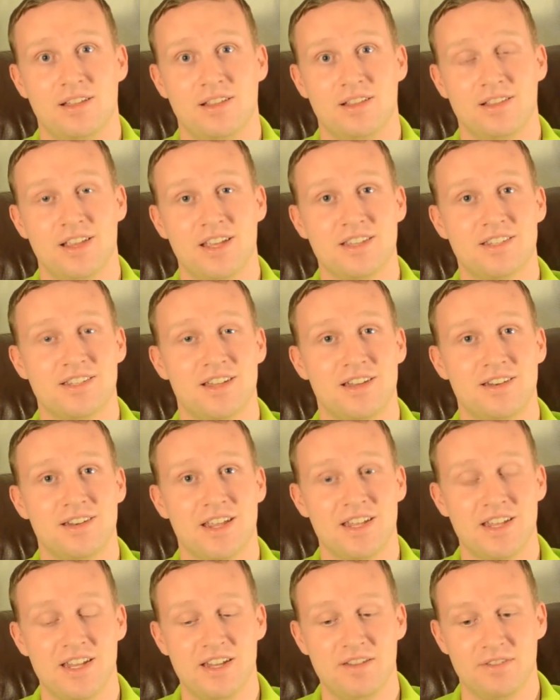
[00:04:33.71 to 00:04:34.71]
late Sunday
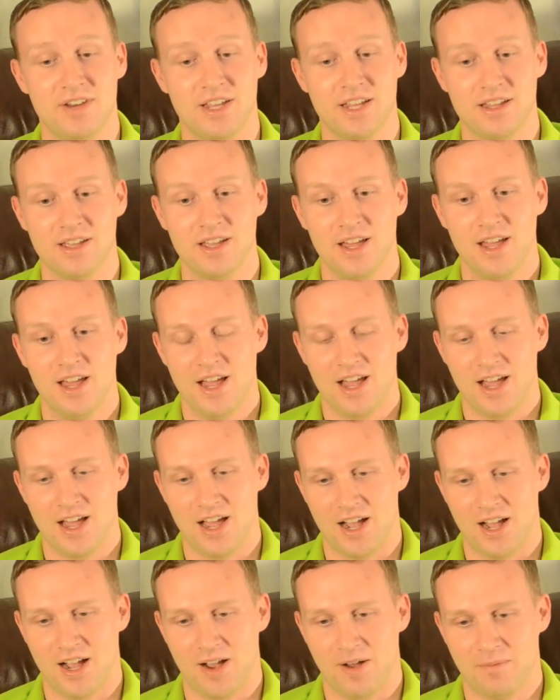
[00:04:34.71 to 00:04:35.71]
evening,
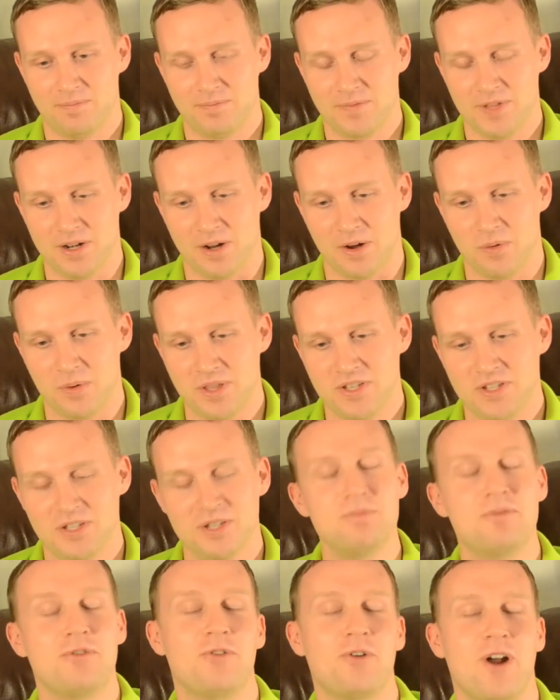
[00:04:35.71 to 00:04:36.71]
with
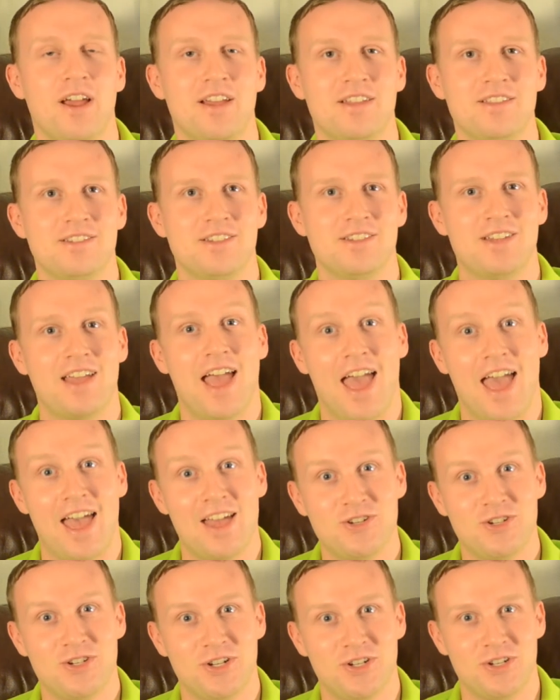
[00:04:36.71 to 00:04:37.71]
some friends,
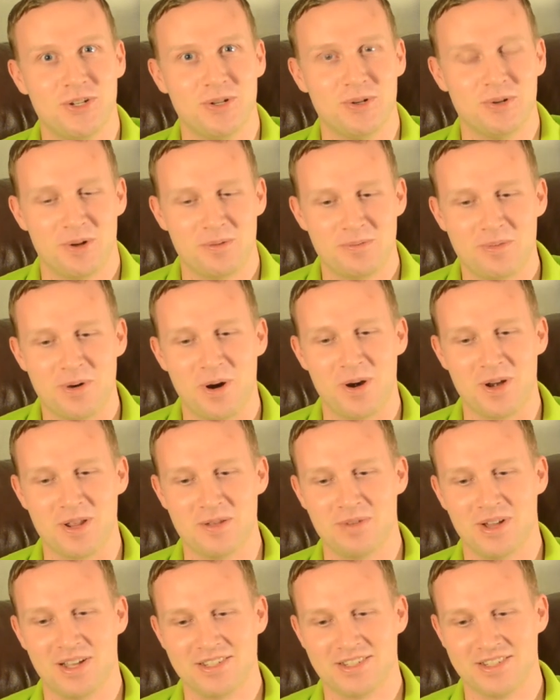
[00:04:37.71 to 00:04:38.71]
as you do on party
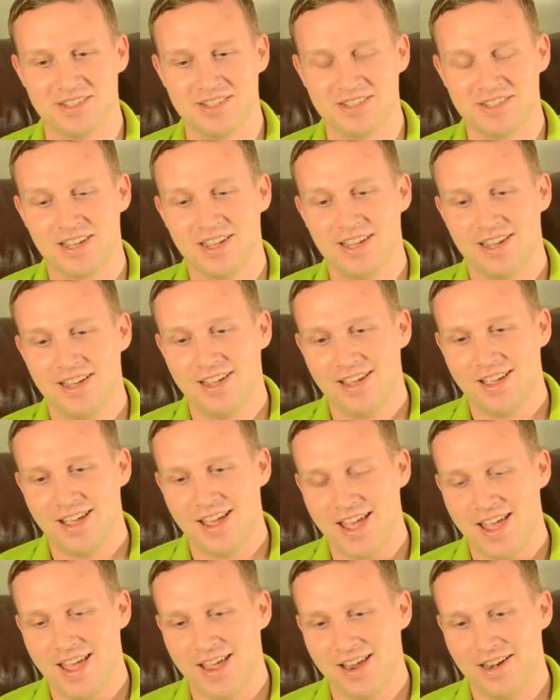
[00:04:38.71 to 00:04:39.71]
buses.
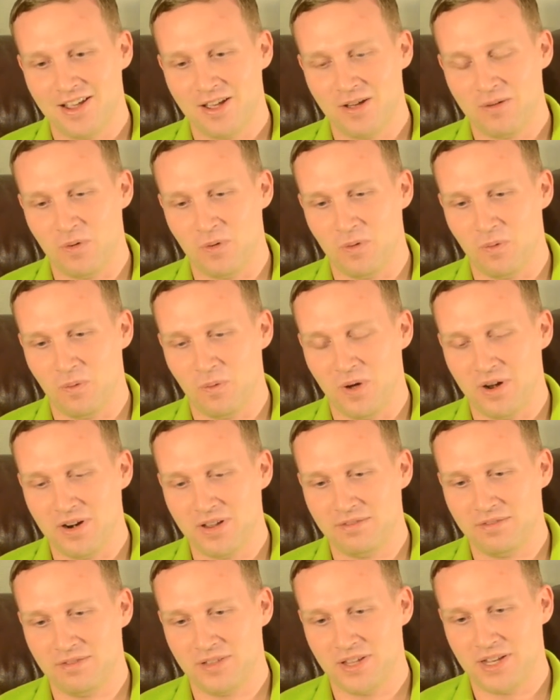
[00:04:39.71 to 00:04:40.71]
And one
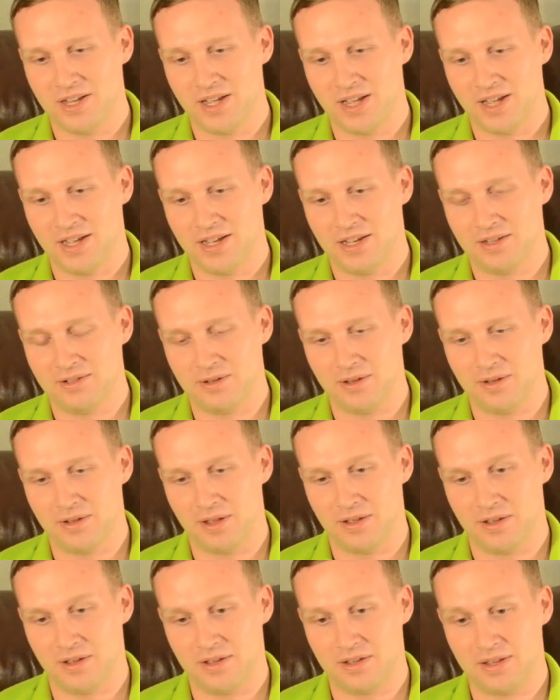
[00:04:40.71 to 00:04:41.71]
of
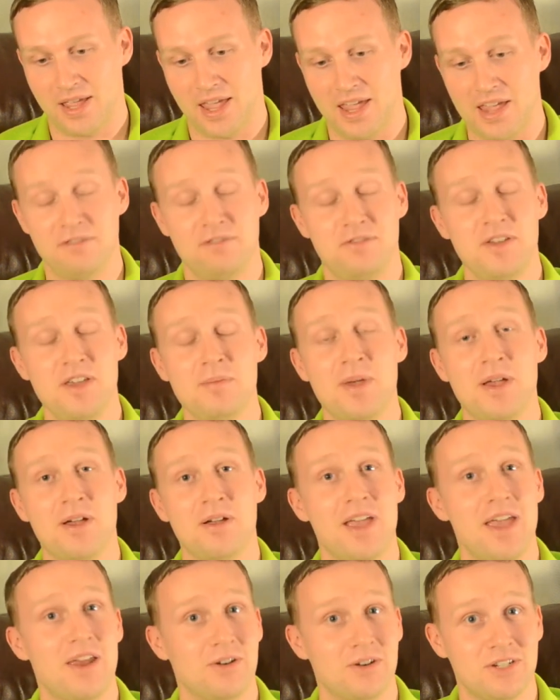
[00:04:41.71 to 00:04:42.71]
a
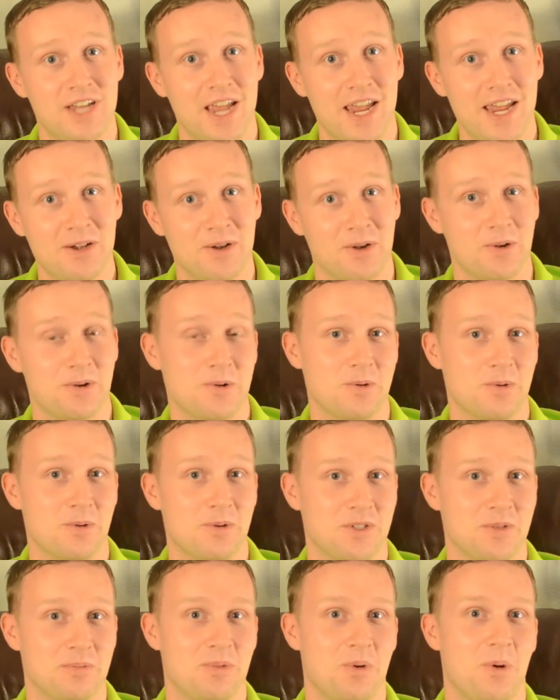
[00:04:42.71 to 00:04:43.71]
female entertainer who
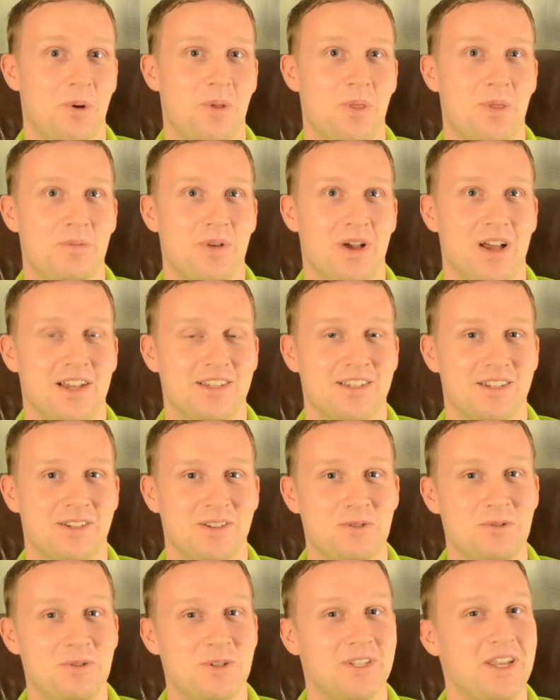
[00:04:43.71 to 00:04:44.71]
was aboard the bus,
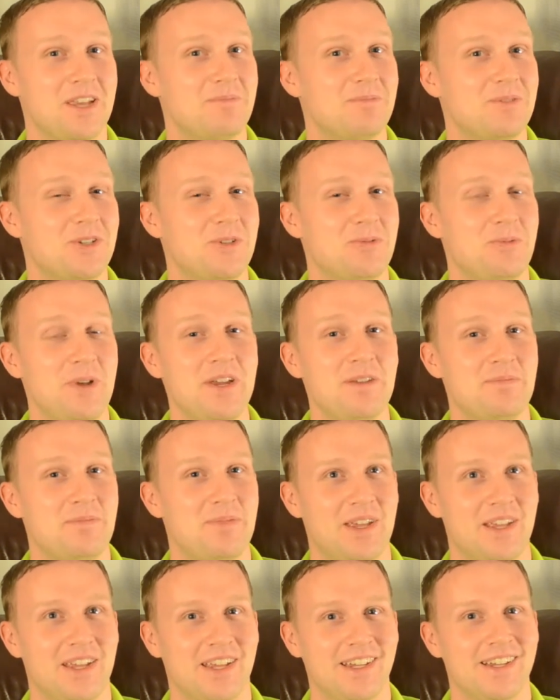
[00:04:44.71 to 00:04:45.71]
who was named Sweet
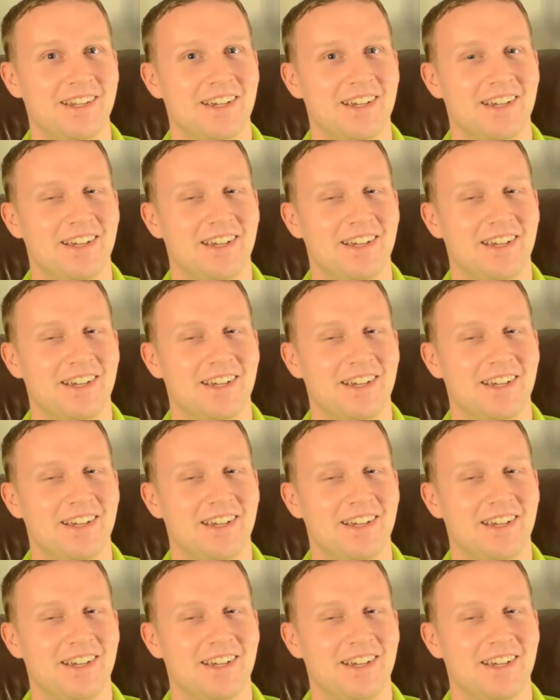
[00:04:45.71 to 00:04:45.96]
Pea,